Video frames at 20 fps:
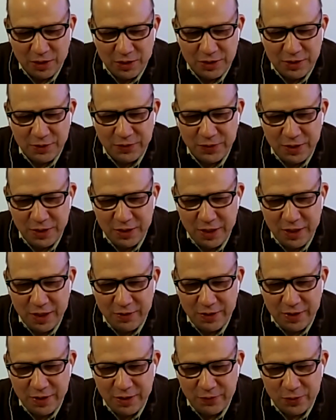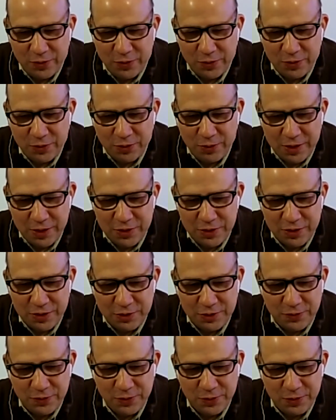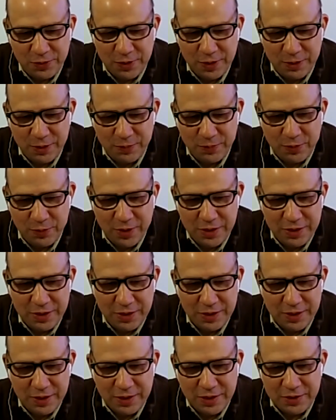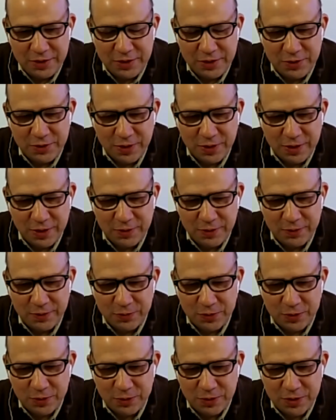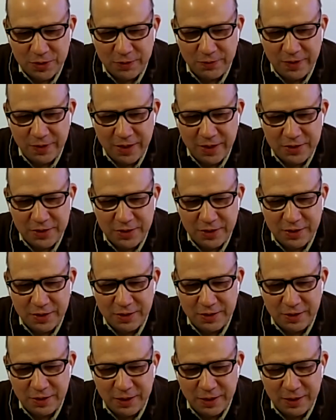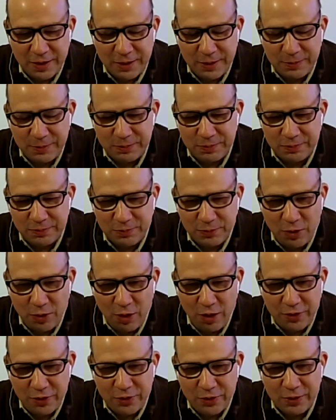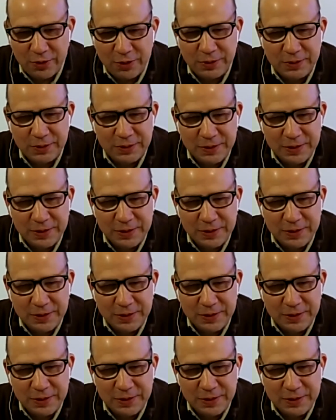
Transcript: Tiffany, do you have any further questions for Brenda? She's such a faceted author.